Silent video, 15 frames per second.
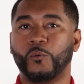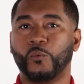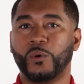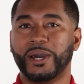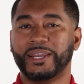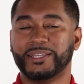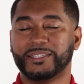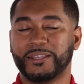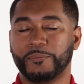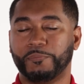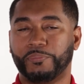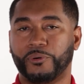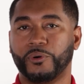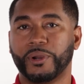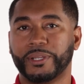what is
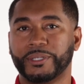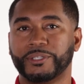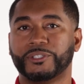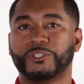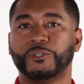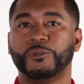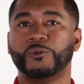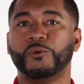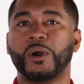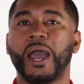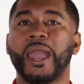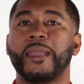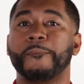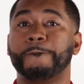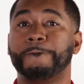important to
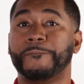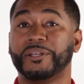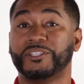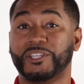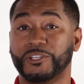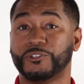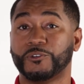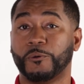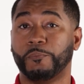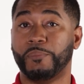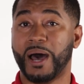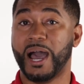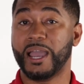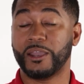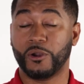a potential
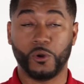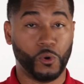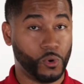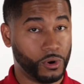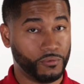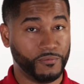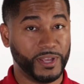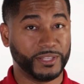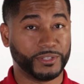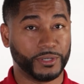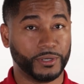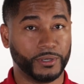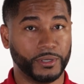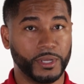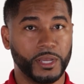buyer or
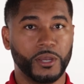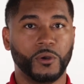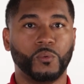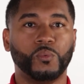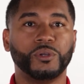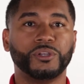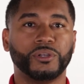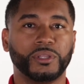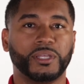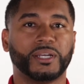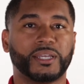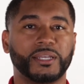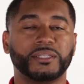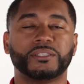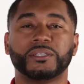renter when you're
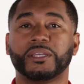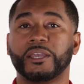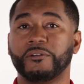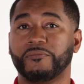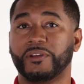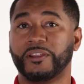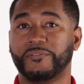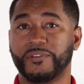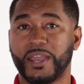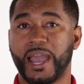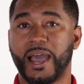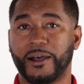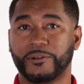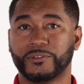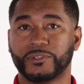looking to get rid of your
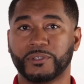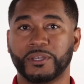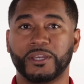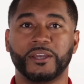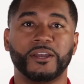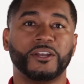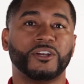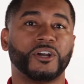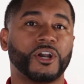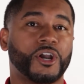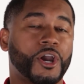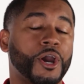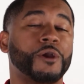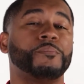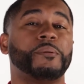house.
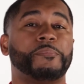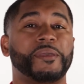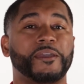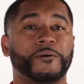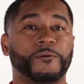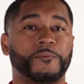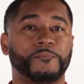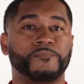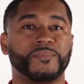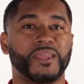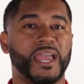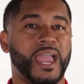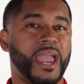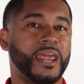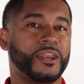Curb appeal.
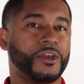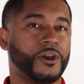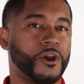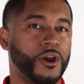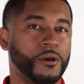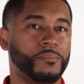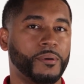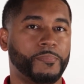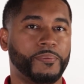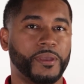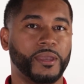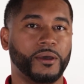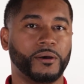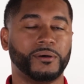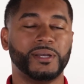And curb
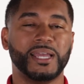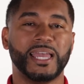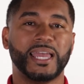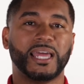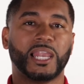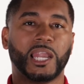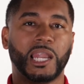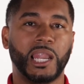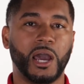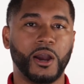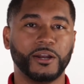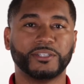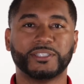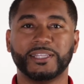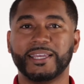appeal
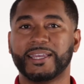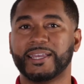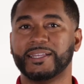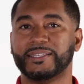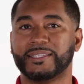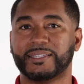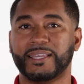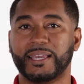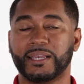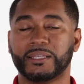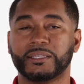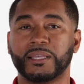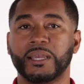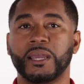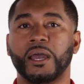largely
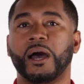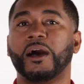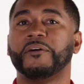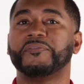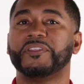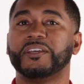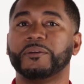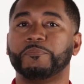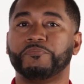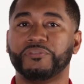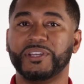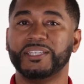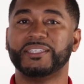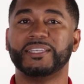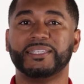consists of the
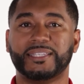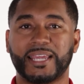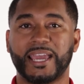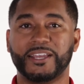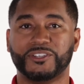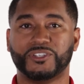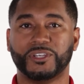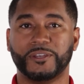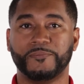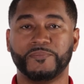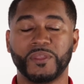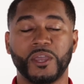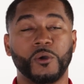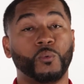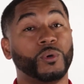presentation,
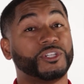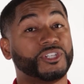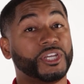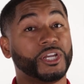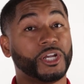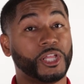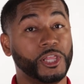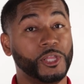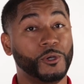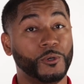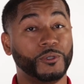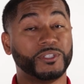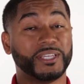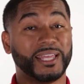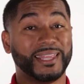which
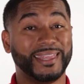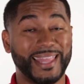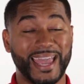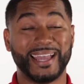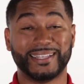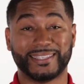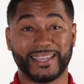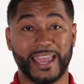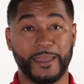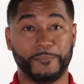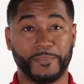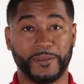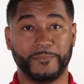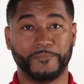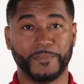includes
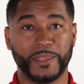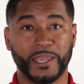landscaping.